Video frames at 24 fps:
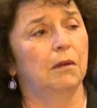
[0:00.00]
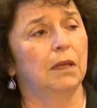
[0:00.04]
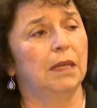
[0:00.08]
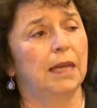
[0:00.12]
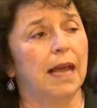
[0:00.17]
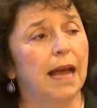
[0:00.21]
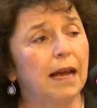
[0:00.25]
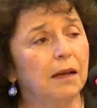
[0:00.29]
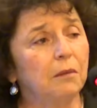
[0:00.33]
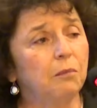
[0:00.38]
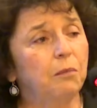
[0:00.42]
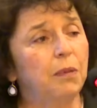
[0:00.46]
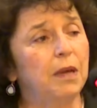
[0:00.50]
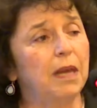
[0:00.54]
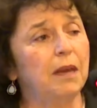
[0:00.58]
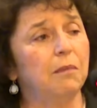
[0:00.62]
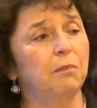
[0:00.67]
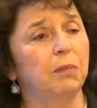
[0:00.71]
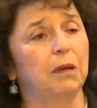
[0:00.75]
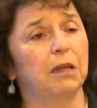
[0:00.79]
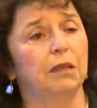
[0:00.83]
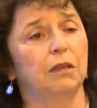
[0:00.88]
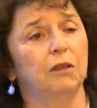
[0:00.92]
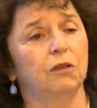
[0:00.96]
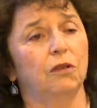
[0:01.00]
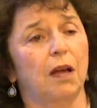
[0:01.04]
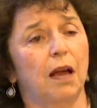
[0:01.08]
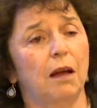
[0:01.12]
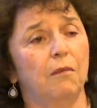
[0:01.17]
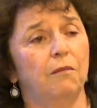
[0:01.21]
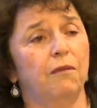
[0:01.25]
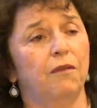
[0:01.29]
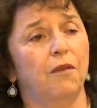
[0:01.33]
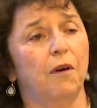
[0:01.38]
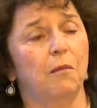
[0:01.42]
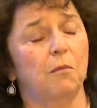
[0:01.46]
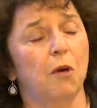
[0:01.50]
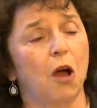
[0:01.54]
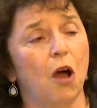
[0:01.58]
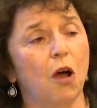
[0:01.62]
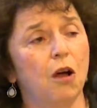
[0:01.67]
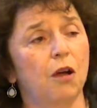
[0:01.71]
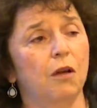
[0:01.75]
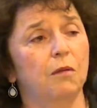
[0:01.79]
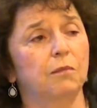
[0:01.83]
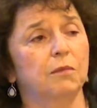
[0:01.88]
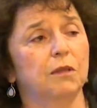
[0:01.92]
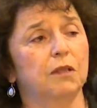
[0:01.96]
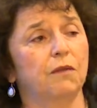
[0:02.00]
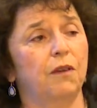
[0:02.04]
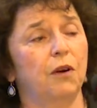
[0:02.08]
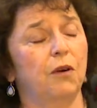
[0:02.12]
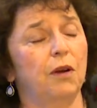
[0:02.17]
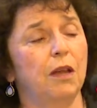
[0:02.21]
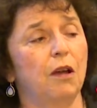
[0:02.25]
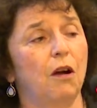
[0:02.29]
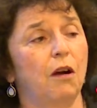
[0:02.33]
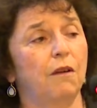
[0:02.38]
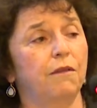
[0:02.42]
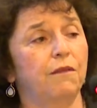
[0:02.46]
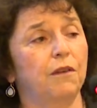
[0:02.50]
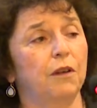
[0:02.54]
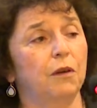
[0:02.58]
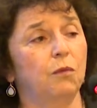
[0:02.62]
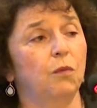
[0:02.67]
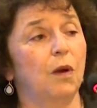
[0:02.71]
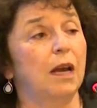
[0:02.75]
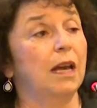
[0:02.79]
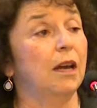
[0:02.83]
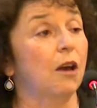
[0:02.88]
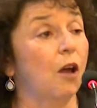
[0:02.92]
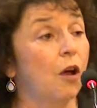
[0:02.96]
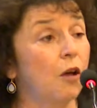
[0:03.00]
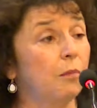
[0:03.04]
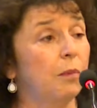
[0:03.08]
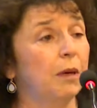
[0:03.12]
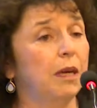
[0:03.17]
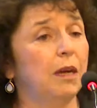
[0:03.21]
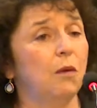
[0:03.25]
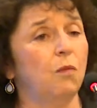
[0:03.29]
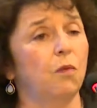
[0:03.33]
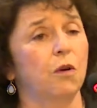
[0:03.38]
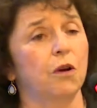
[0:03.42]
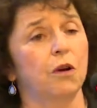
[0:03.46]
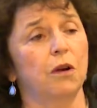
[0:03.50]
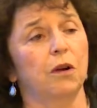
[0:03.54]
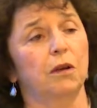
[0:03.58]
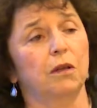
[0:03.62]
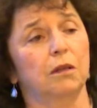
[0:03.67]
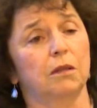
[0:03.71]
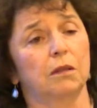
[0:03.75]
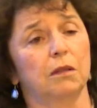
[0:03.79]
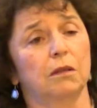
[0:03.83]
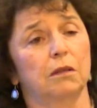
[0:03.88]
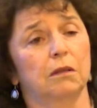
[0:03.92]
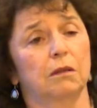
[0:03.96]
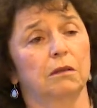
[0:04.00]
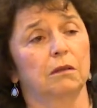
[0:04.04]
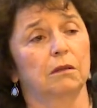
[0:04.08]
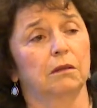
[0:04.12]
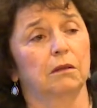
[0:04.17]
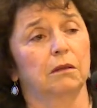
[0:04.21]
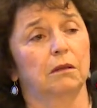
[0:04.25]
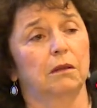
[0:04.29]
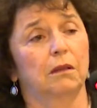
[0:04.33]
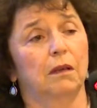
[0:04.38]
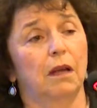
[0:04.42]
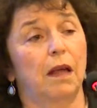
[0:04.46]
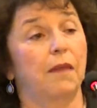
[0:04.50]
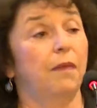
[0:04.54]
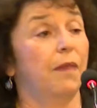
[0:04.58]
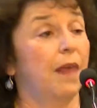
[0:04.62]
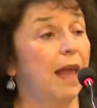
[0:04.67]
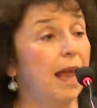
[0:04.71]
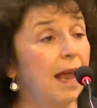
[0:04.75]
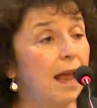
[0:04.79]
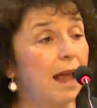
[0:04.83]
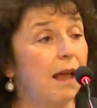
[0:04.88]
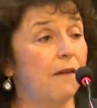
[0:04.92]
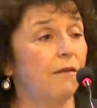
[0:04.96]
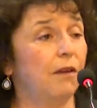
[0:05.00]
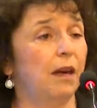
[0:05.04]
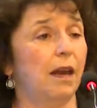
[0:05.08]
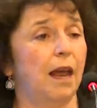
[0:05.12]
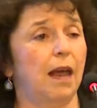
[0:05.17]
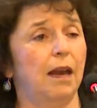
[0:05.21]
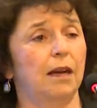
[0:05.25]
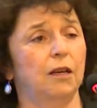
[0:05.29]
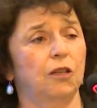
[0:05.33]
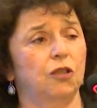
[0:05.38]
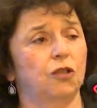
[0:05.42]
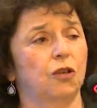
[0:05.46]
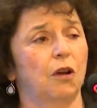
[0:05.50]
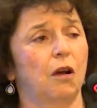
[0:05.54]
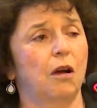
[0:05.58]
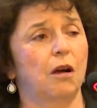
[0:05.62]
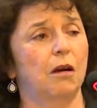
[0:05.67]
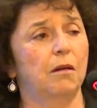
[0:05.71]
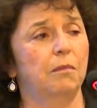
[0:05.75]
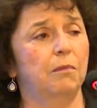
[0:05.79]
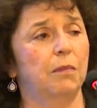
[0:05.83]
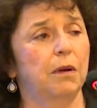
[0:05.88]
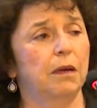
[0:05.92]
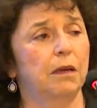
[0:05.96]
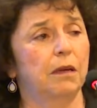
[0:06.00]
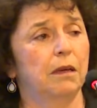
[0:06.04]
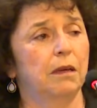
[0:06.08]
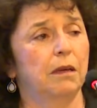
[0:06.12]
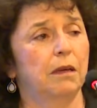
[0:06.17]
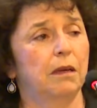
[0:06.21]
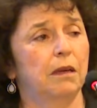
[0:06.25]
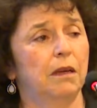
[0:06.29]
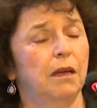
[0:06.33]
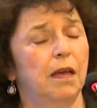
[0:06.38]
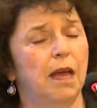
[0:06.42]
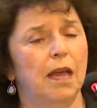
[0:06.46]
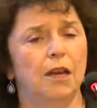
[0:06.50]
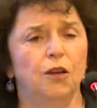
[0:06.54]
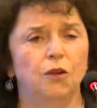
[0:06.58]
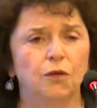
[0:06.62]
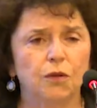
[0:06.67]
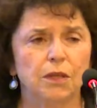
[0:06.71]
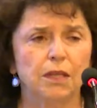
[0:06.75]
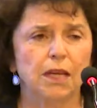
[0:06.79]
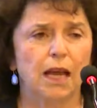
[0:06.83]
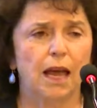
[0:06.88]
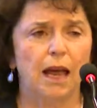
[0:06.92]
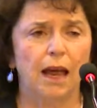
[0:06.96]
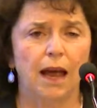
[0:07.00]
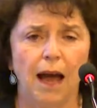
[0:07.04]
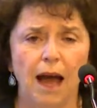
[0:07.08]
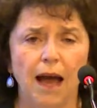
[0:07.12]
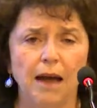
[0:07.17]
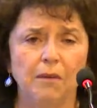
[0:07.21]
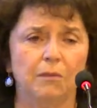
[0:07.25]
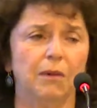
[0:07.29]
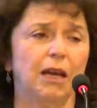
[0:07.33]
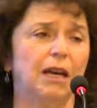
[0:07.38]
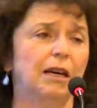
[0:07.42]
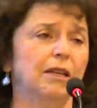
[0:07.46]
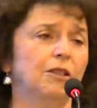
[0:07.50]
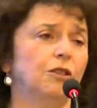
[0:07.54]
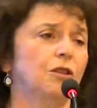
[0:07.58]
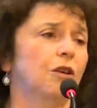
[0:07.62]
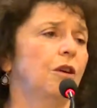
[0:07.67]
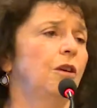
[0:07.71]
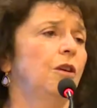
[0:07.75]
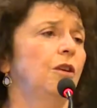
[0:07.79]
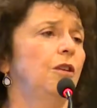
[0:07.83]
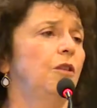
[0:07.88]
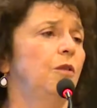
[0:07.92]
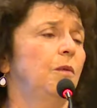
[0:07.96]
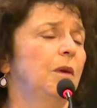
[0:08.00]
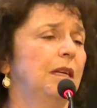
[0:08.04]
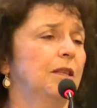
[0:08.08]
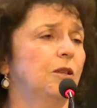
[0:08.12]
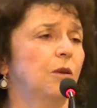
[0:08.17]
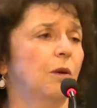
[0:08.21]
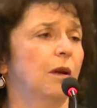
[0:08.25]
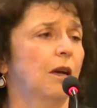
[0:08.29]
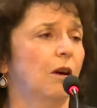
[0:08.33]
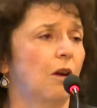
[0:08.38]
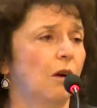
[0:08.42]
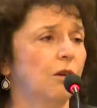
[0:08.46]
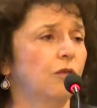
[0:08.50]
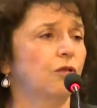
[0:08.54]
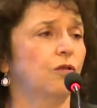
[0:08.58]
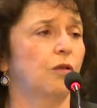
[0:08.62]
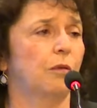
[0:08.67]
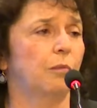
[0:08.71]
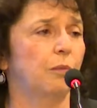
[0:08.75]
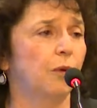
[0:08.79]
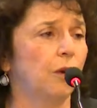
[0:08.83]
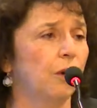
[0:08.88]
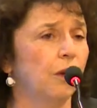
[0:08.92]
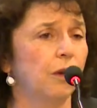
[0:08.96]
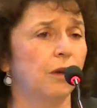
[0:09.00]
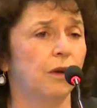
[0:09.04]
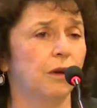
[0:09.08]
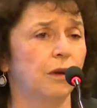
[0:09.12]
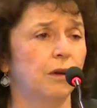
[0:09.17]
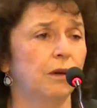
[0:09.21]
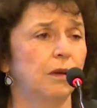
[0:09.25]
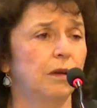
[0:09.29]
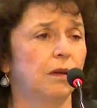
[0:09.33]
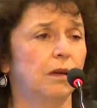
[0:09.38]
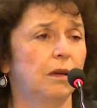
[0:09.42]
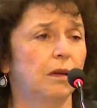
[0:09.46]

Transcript: young people come from homes very often where nobody works and they haven't had a job, and you say, I'm going to turn you into an entrepreneur,